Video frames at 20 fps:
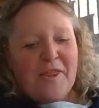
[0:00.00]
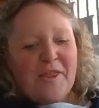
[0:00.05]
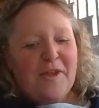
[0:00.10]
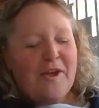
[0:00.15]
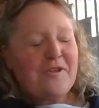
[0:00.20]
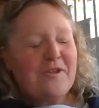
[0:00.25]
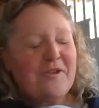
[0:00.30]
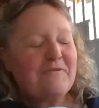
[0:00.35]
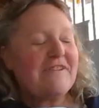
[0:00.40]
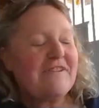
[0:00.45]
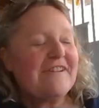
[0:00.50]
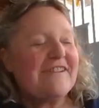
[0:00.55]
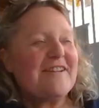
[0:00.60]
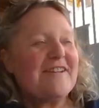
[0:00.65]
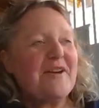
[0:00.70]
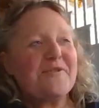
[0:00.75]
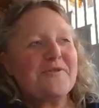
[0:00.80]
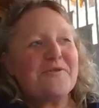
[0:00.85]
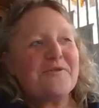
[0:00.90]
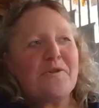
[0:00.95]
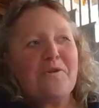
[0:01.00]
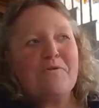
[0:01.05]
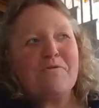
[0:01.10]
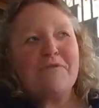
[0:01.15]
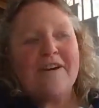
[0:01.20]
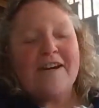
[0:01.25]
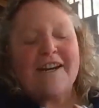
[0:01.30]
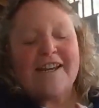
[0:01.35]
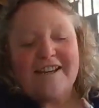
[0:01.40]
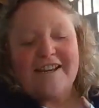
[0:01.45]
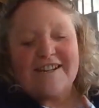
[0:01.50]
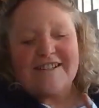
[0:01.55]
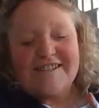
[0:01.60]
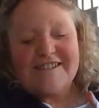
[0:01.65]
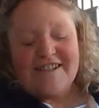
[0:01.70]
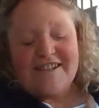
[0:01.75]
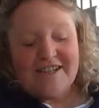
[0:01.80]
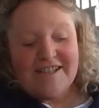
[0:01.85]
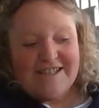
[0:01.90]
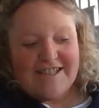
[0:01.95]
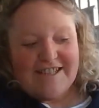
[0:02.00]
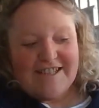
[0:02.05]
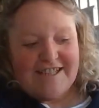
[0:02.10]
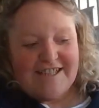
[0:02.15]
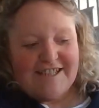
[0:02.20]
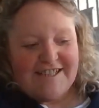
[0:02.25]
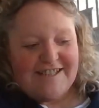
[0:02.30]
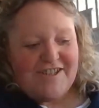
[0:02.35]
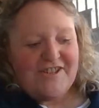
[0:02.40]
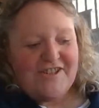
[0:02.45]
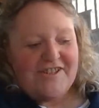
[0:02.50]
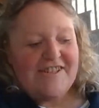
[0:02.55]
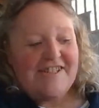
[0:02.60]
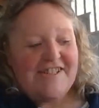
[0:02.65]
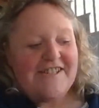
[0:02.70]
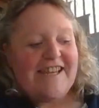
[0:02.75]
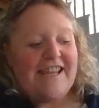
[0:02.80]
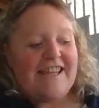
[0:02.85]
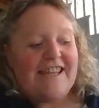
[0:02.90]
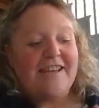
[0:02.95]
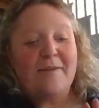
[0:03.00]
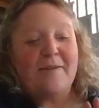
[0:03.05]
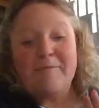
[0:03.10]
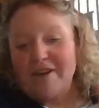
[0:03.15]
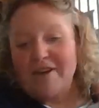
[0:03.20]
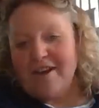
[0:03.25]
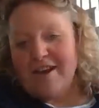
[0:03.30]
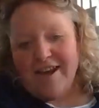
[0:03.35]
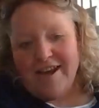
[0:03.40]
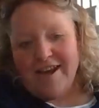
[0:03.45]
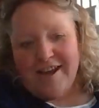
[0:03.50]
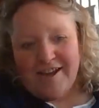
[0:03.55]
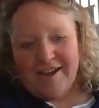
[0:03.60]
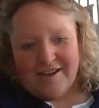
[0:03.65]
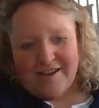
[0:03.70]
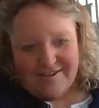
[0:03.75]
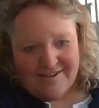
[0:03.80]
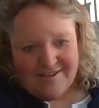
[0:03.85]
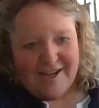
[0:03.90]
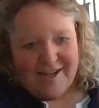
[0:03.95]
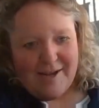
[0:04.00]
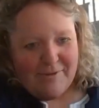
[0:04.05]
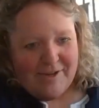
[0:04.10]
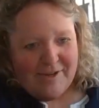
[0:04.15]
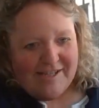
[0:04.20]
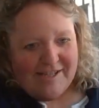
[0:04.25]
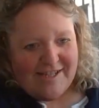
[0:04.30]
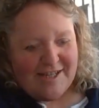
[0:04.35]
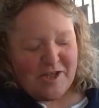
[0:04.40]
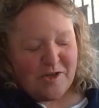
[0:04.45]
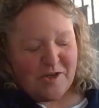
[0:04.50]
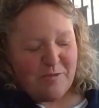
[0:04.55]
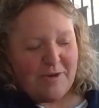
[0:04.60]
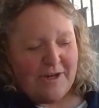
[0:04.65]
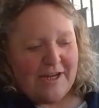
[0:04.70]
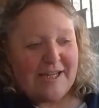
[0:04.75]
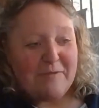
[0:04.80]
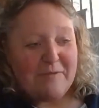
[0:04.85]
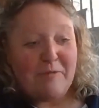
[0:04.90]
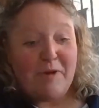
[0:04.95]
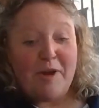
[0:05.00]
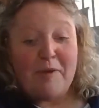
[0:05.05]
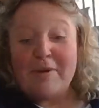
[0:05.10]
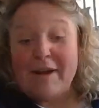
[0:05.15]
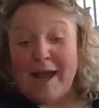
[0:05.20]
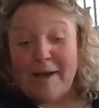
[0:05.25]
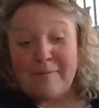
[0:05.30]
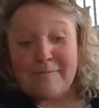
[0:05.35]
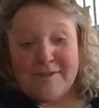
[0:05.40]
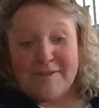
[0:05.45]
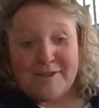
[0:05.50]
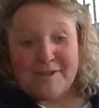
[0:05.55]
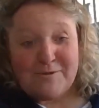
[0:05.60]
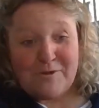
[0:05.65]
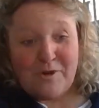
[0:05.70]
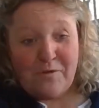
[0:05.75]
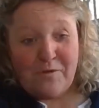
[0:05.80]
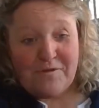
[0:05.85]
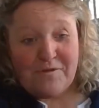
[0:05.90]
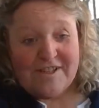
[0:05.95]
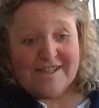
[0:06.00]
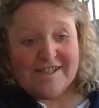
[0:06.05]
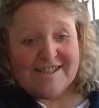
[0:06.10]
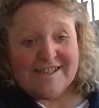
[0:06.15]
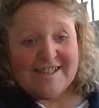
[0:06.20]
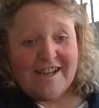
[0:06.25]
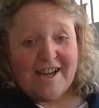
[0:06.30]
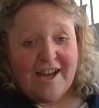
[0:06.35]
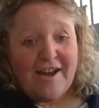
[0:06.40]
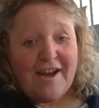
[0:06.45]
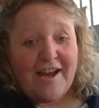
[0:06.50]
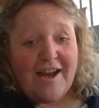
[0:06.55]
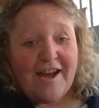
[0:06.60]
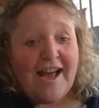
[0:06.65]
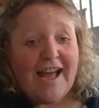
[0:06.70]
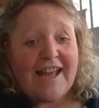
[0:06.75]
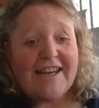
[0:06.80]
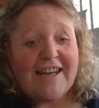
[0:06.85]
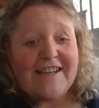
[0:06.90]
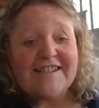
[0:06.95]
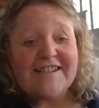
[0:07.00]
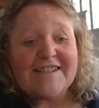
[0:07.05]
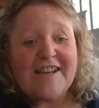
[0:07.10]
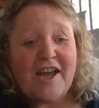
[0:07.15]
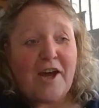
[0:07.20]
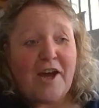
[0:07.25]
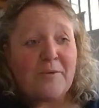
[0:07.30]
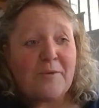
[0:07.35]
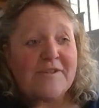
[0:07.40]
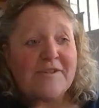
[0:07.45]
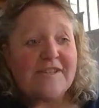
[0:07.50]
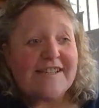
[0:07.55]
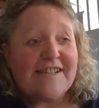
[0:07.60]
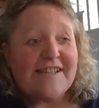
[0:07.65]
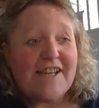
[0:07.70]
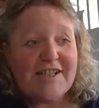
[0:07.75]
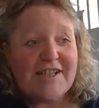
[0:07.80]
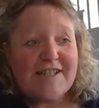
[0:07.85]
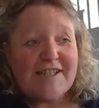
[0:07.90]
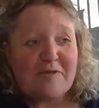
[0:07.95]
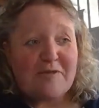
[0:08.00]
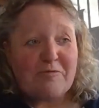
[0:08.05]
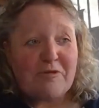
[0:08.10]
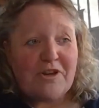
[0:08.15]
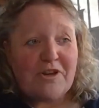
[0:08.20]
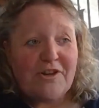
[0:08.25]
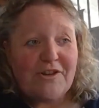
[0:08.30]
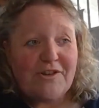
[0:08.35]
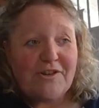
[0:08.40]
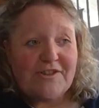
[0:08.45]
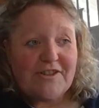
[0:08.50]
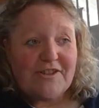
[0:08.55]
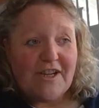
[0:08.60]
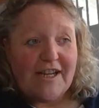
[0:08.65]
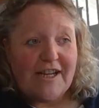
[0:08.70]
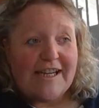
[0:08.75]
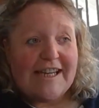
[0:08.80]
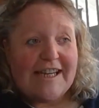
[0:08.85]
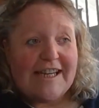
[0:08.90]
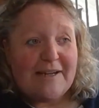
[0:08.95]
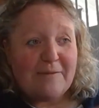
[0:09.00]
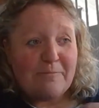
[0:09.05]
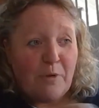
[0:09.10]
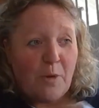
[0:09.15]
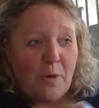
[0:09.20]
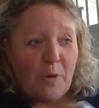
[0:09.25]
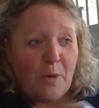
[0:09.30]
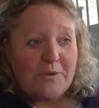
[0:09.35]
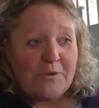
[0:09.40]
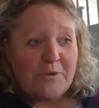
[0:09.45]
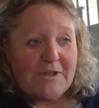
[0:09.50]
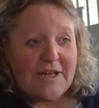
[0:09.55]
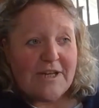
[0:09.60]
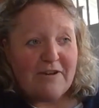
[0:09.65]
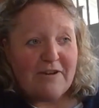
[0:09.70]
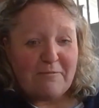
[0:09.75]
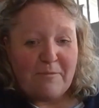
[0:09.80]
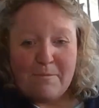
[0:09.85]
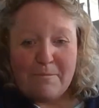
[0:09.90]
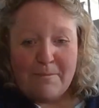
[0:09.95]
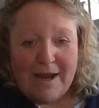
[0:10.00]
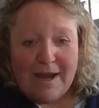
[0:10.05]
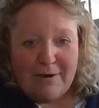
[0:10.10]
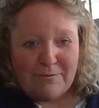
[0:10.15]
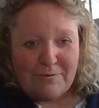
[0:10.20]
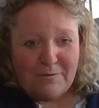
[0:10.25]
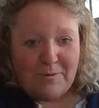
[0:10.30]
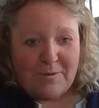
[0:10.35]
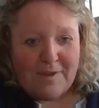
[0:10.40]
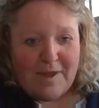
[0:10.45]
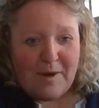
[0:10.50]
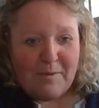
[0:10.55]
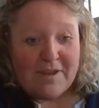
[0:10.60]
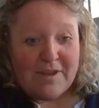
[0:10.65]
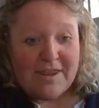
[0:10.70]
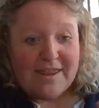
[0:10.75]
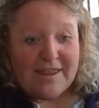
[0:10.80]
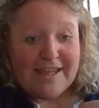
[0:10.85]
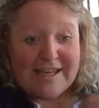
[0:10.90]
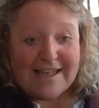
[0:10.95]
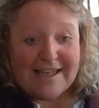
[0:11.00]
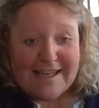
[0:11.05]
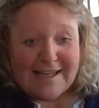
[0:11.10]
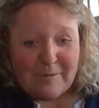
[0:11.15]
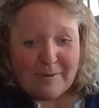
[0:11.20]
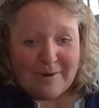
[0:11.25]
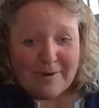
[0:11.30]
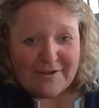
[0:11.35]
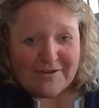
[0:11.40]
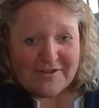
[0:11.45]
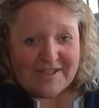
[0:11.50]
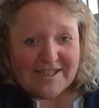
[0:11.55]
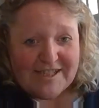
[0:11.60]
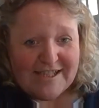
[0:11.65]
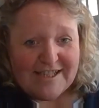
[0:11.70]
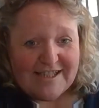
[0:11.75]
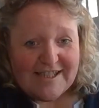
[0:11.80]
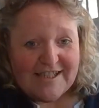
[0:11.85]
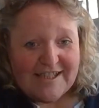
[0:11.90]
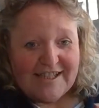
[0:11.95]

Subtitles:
The reason I was really excited, just to set, I mean, I am excited about clean, but I'm an absolute novice. And I was excited because clean popped out of my mouth without me thinking about it.